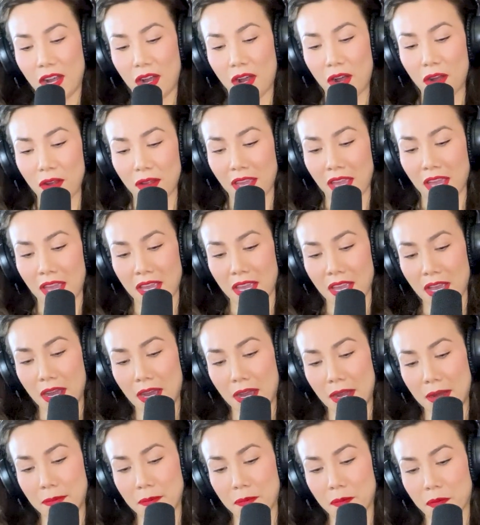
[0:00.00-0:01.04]
Okay.
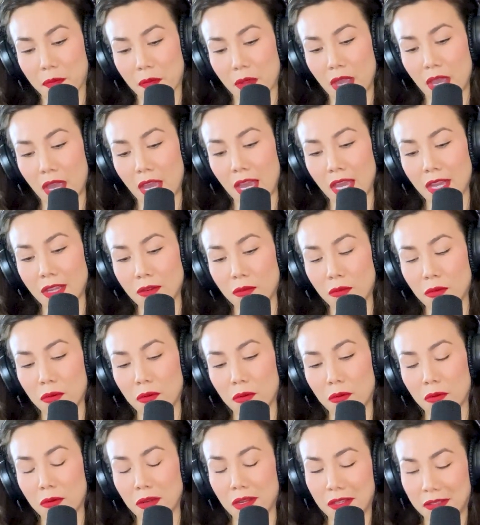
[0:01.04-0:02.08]
And
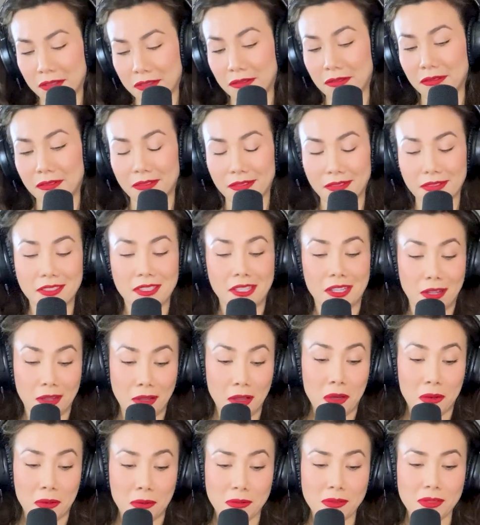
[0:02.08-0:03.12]
to
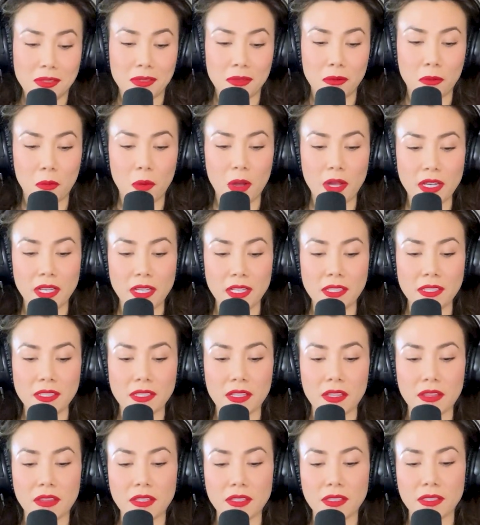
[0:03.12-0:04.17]
close, what is
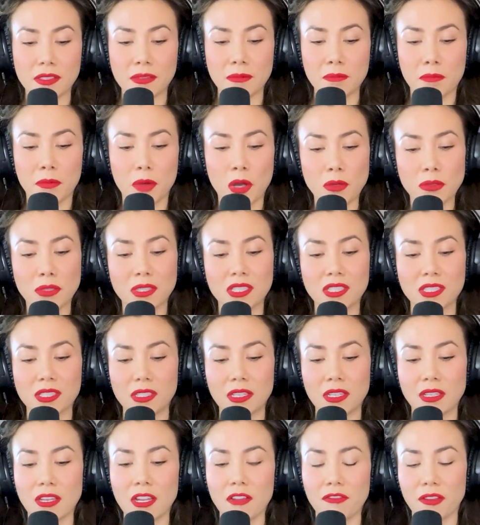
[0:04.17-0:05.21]
this most
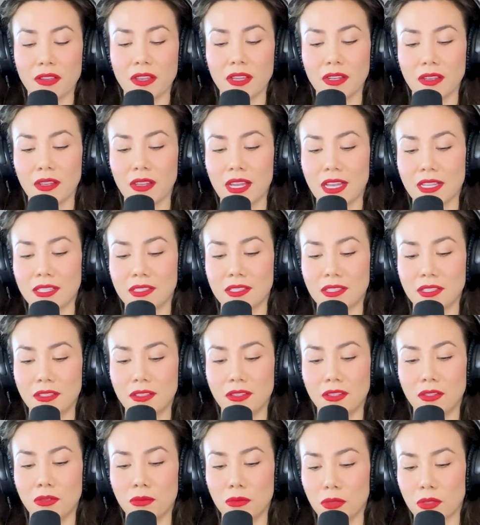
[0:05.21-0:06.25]
significant lesson
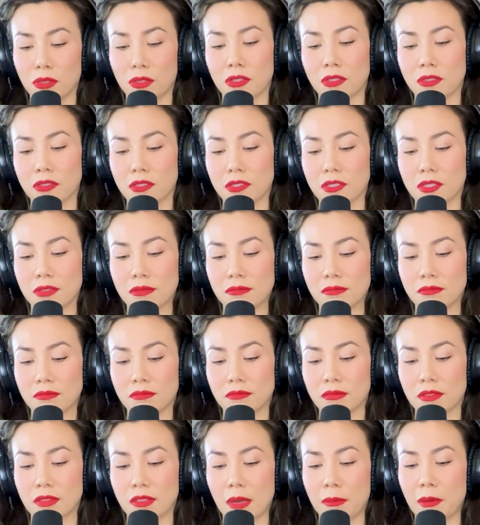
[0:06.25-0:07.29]
you learned
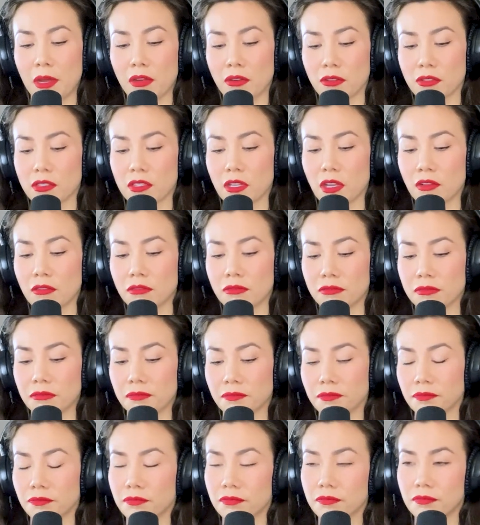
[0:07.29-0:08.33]
about yourself
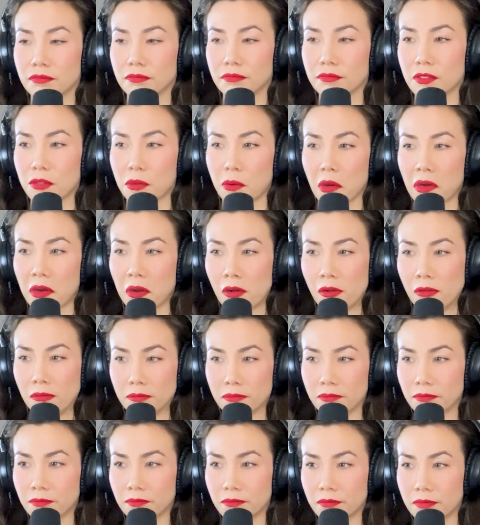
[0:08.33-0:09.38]
through it all
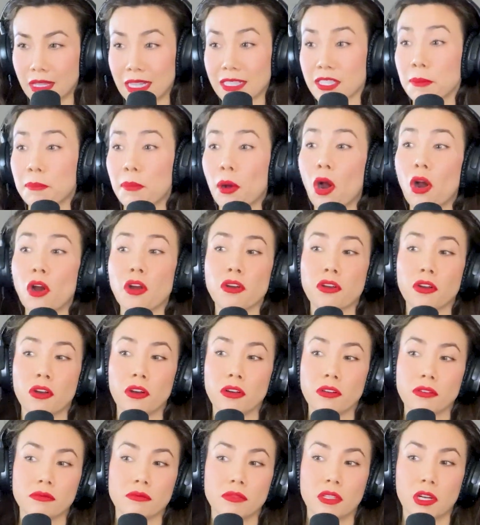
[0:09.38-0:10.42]
as a
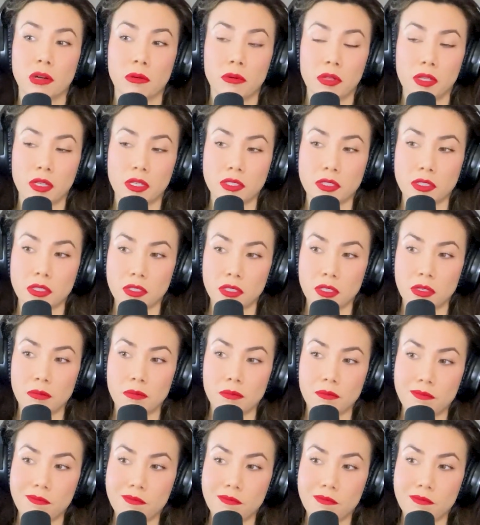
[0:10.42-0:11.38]
partner in a relationship?